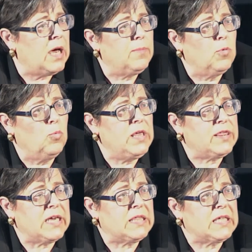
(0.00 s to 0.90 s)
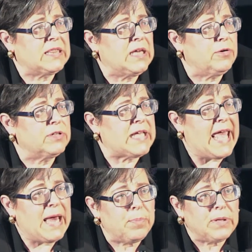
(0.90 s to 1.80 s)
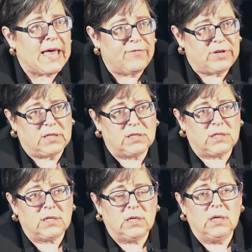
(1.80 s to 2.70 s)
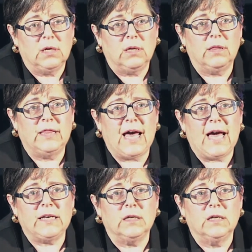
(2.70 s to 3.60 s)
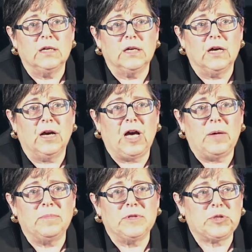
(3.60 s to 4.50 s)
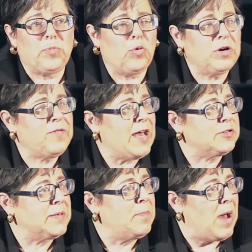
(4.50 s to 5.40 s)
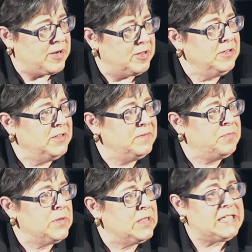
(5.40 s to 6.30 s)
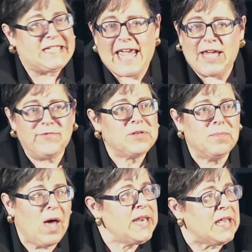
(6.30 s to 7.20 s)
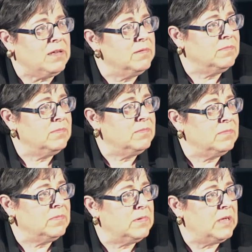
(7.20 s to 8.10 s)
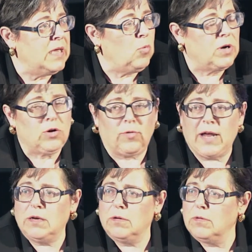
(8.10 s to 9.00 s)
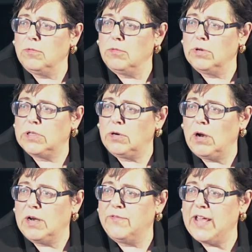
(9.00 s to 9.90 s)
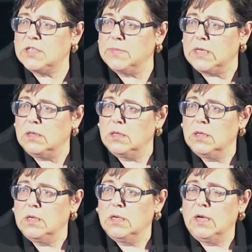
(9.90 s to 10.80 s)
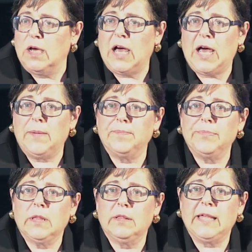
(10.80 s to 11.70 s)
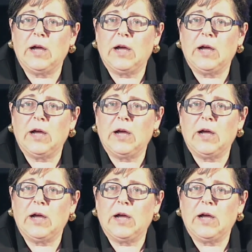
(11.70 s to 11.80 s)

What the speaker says: We think that there is ample evidence that the supportive housing model saves money, and what a great return on investment. There